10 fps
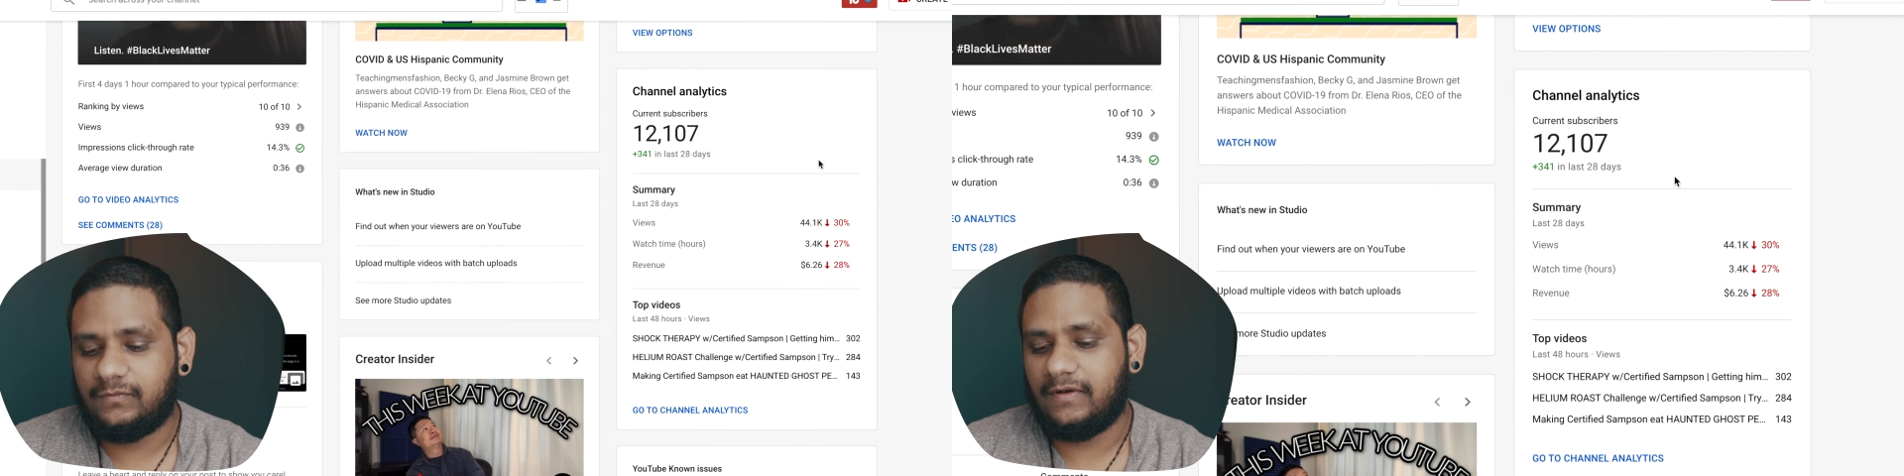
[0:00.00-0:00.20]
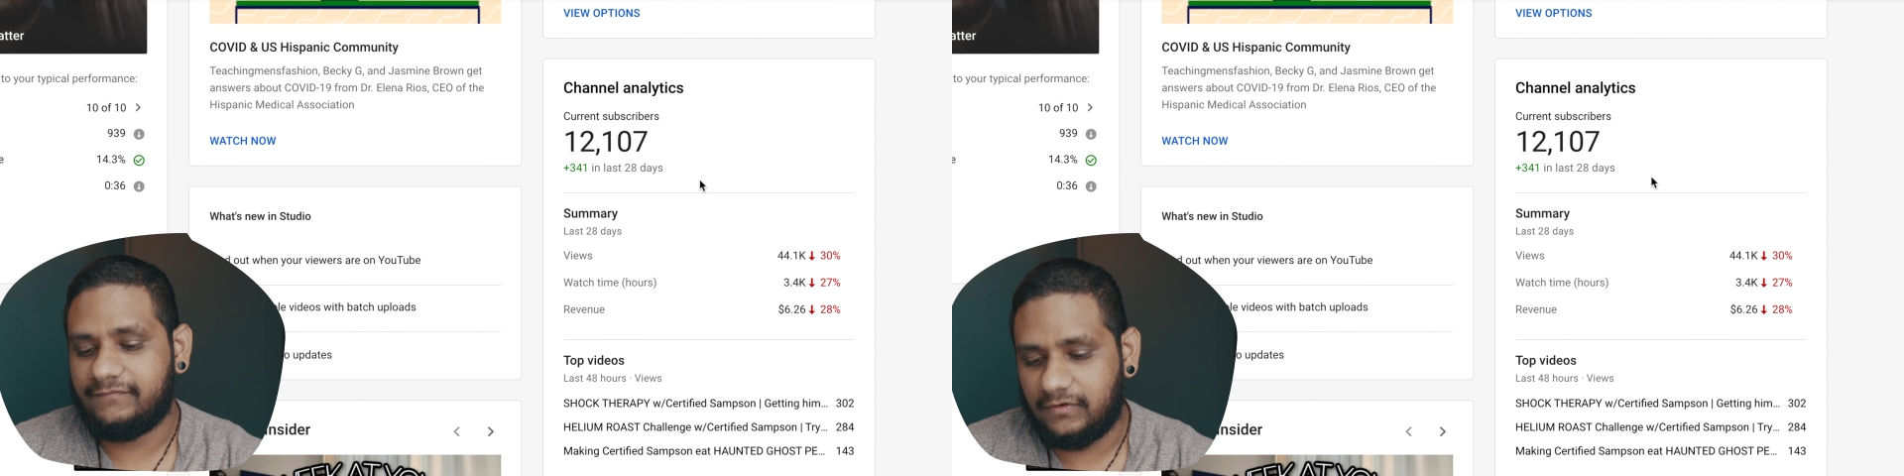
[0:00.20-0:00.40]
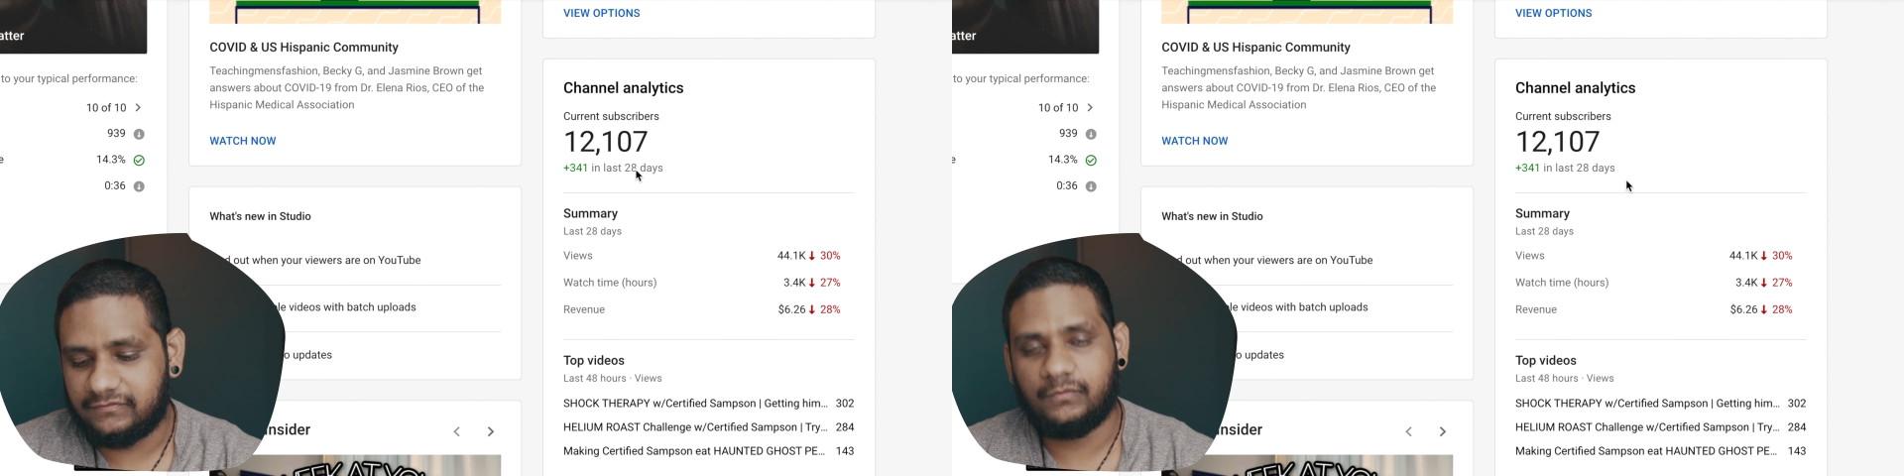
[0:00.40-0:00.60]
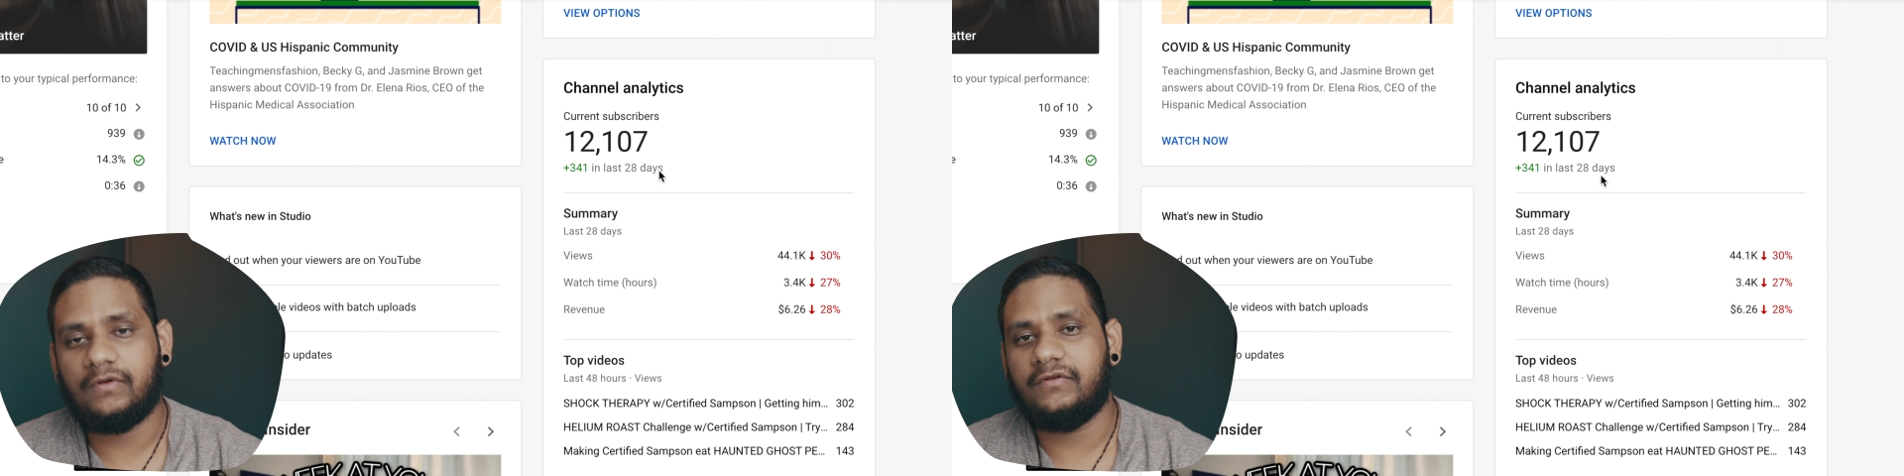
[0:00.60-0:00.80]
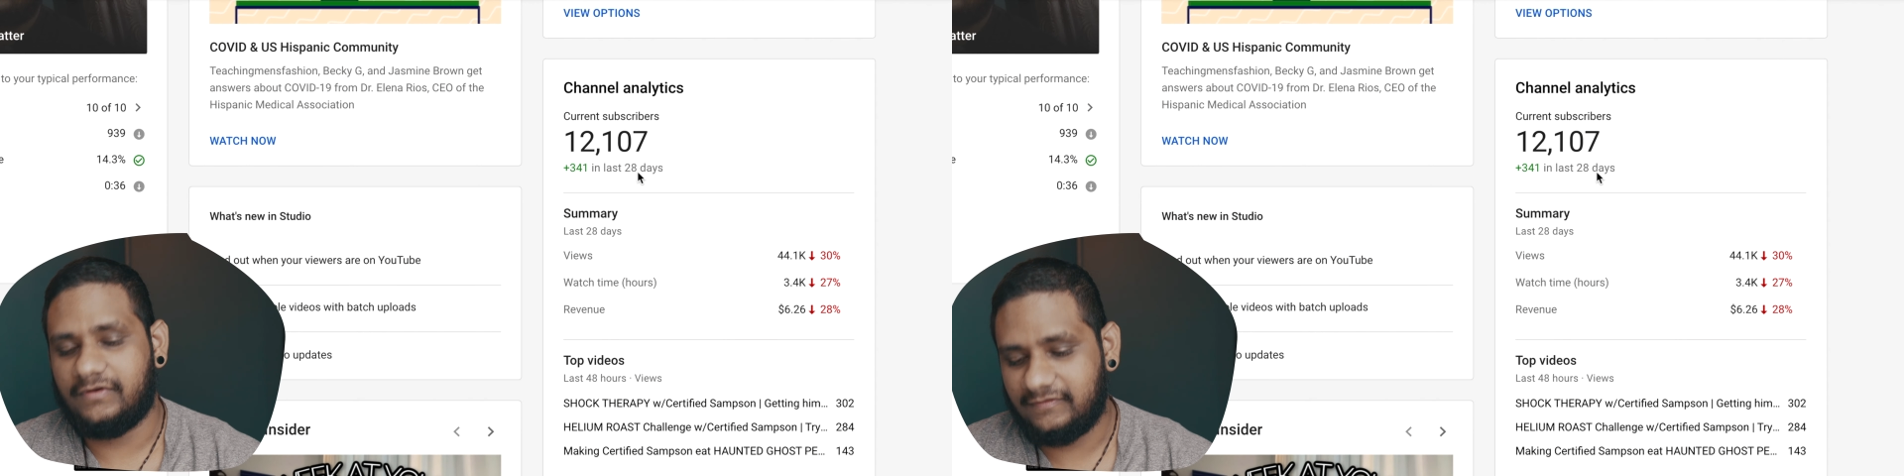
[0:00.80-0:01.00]

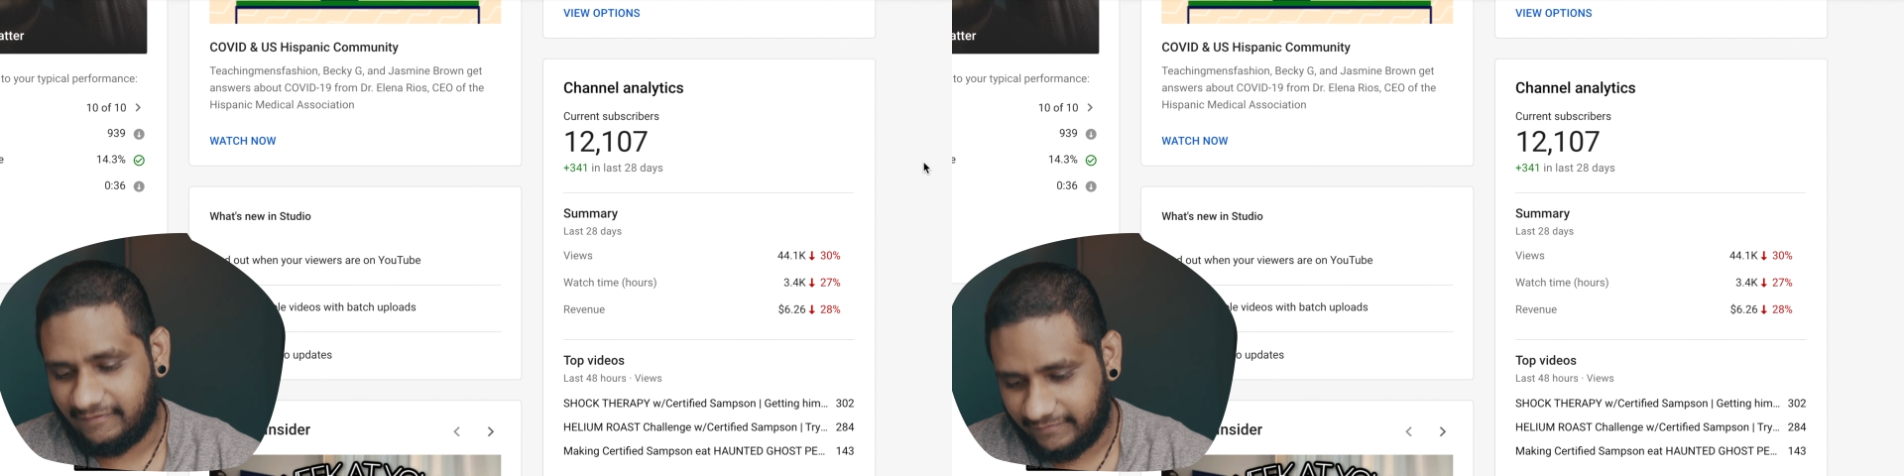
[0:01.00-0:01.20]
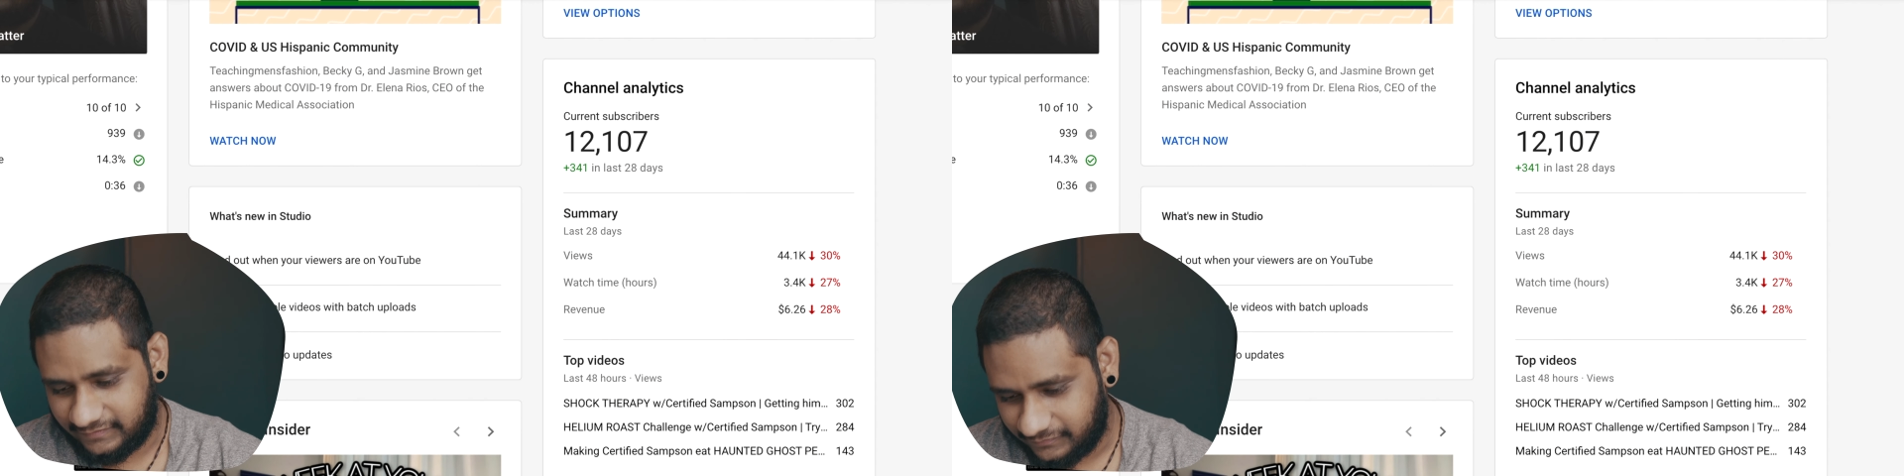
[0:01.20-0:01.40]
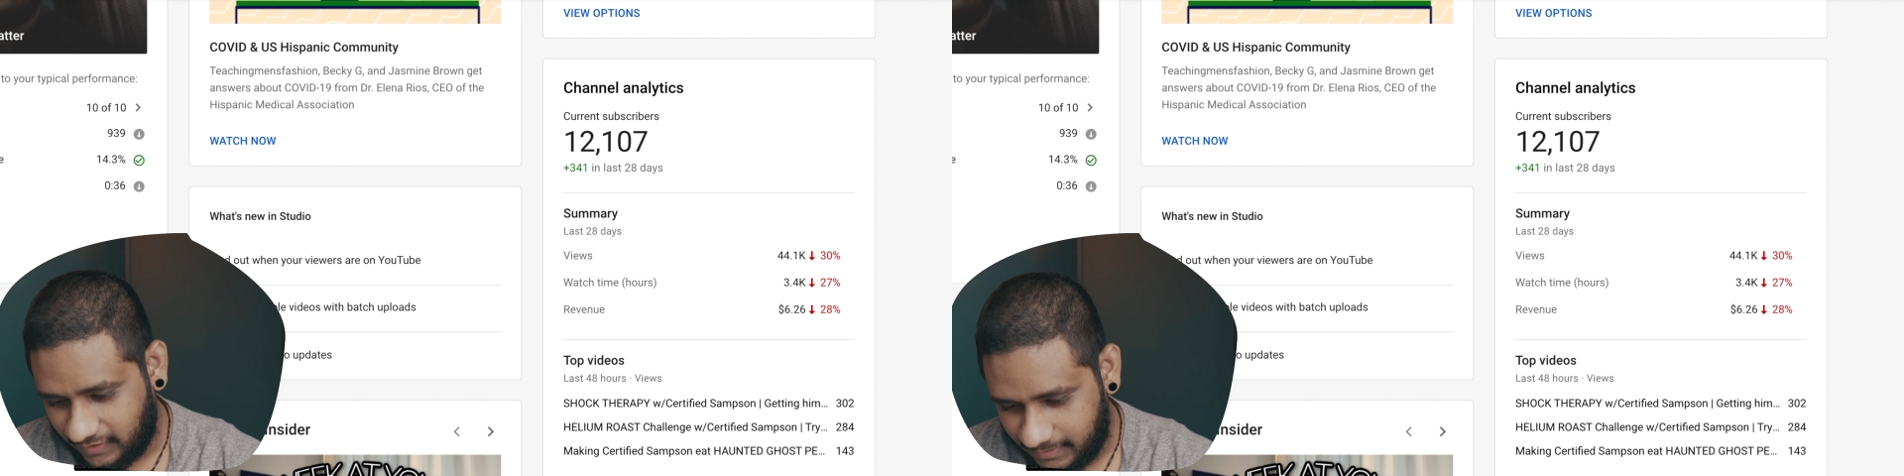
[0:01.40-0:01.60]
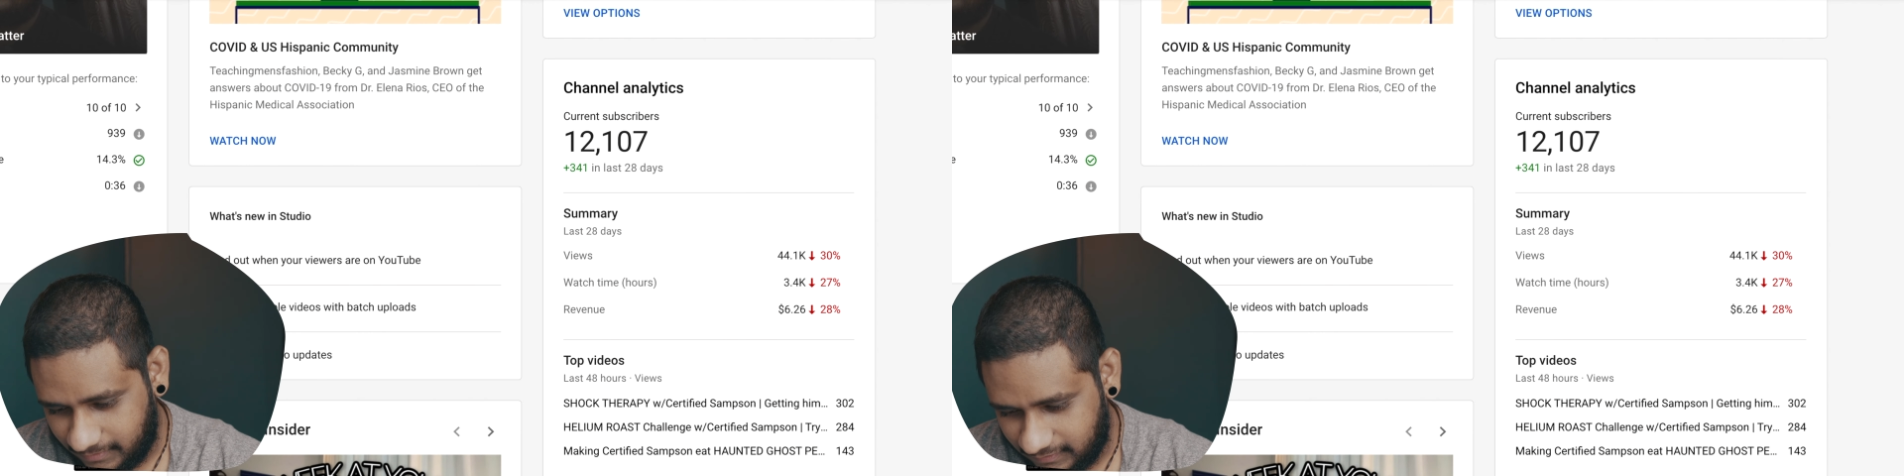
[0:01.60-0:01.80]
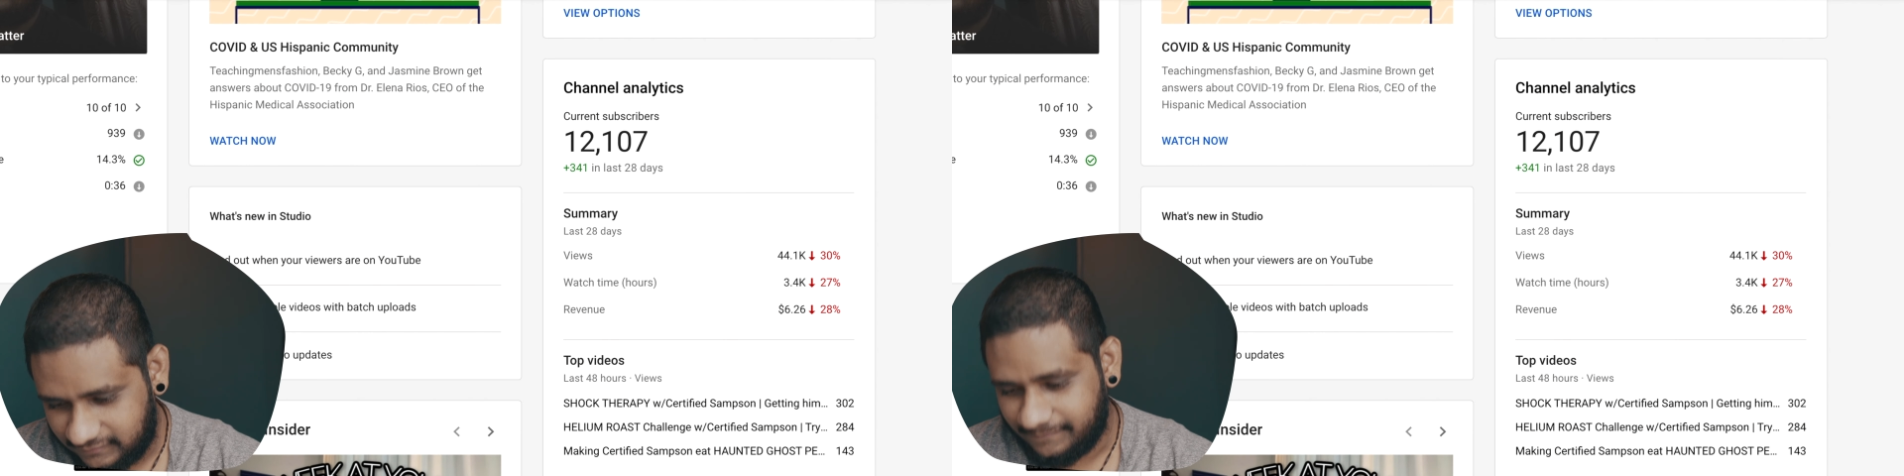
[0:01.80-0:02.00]
12,107
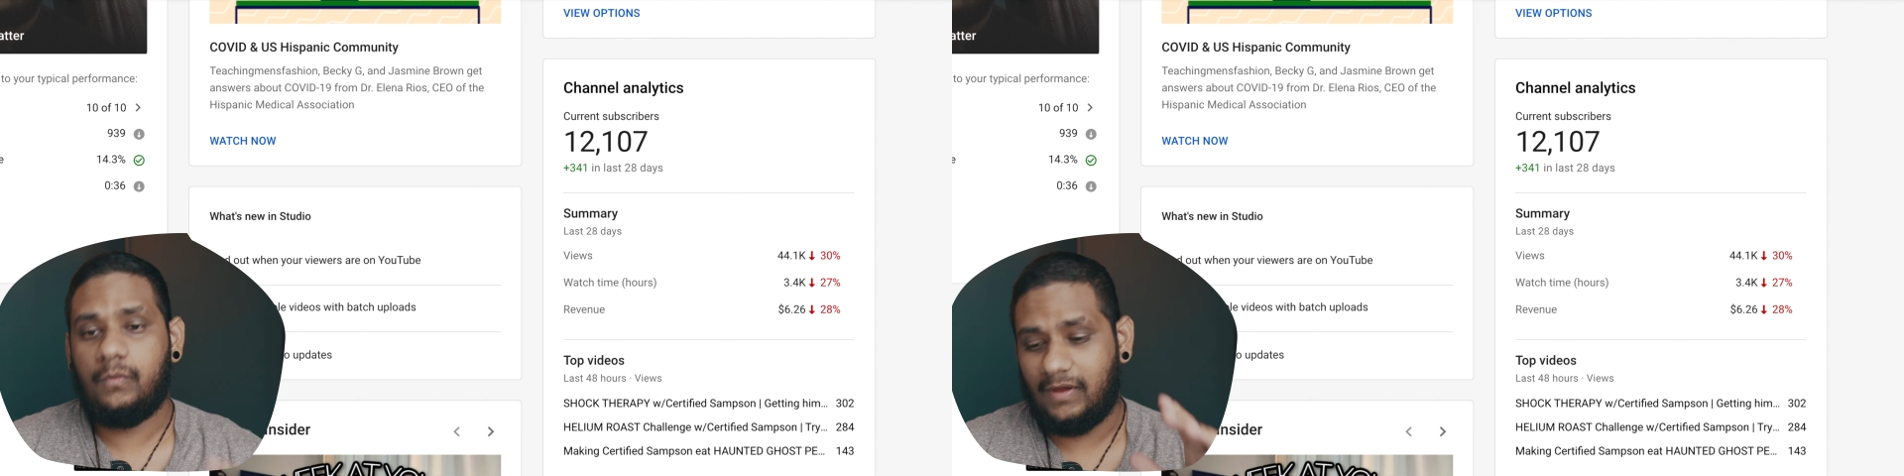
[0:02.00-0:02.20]
subscribers.